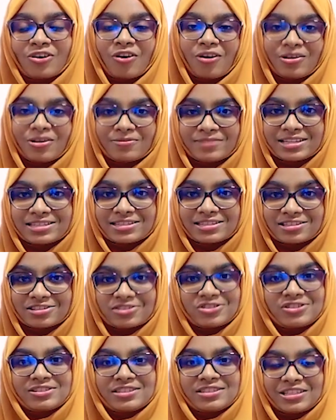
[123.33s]
always
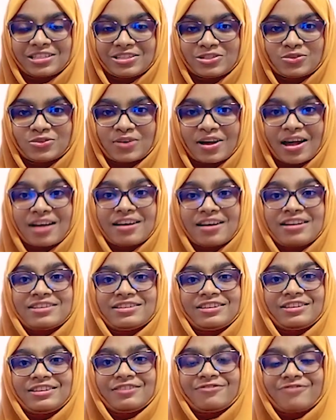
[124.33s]
urges into
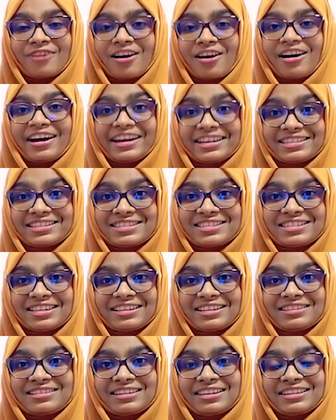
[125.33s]
far
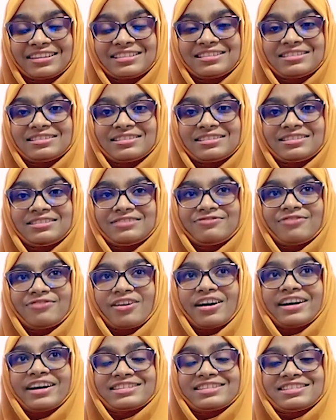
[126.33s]
extent
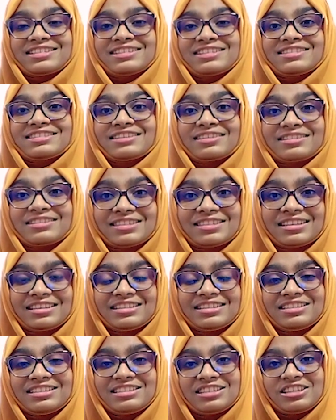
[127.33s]

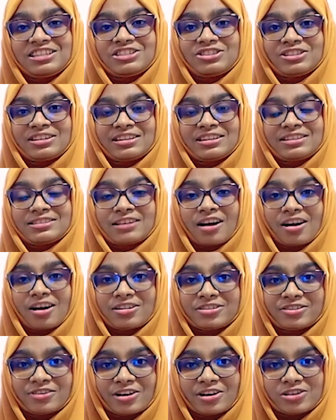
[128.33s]
succeed in teaching its
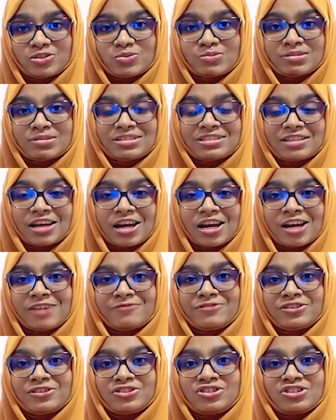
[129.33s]
undergraduates,
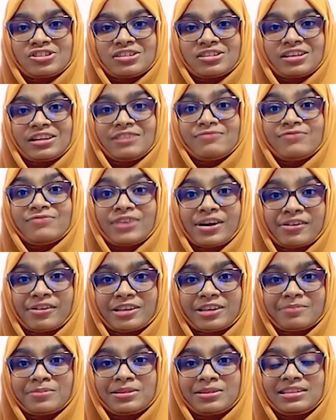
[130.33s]
which
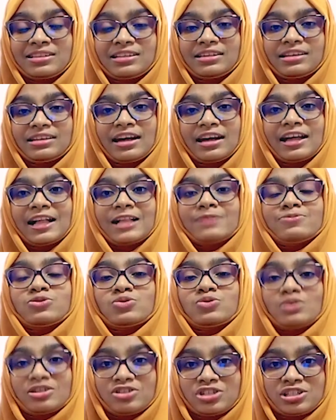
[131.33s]
invariably helps
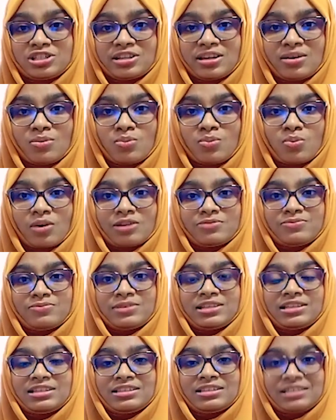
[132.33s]
to achieve what
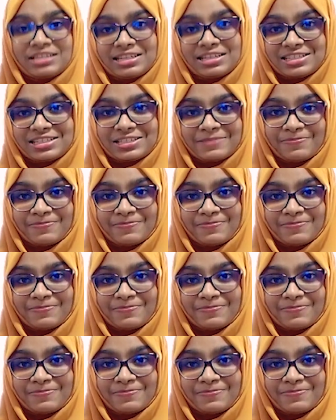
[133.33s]
we need.